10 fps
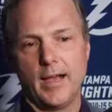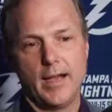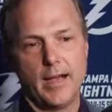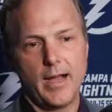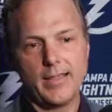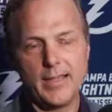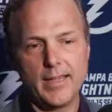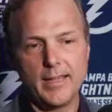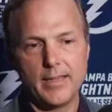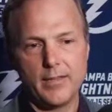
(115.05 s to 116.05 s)
uh, I
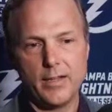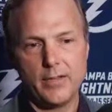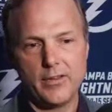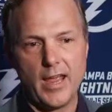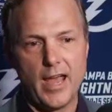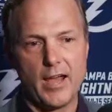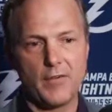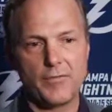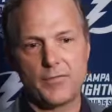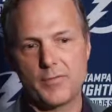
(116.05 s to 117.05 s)
think to
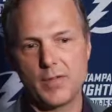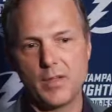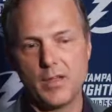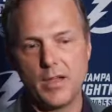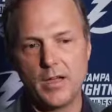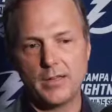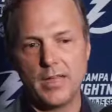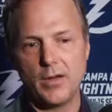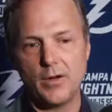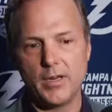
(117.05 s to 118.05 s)
have uh,
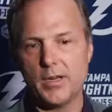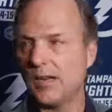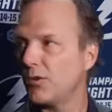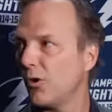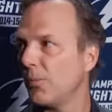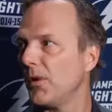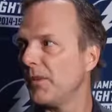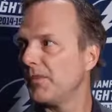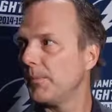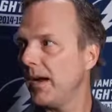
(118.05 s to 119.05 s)
Gary and, and, Coburn
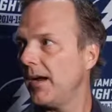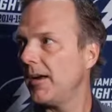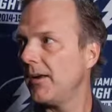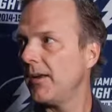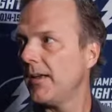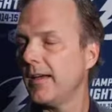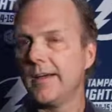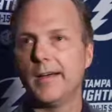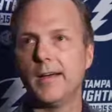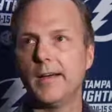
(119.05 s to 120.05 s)
as a pair
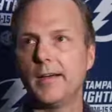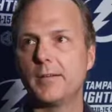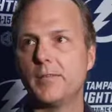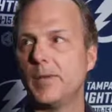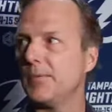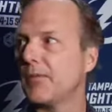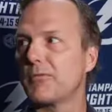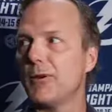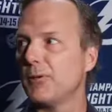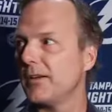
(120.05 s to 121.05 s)
uh, to be able to
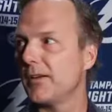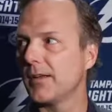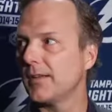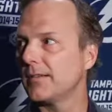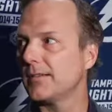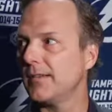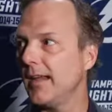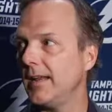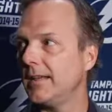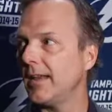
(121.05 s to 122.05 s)
throw out there against
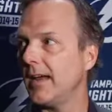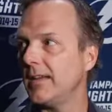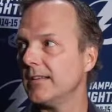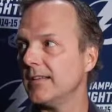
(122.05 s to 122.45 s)
any line in the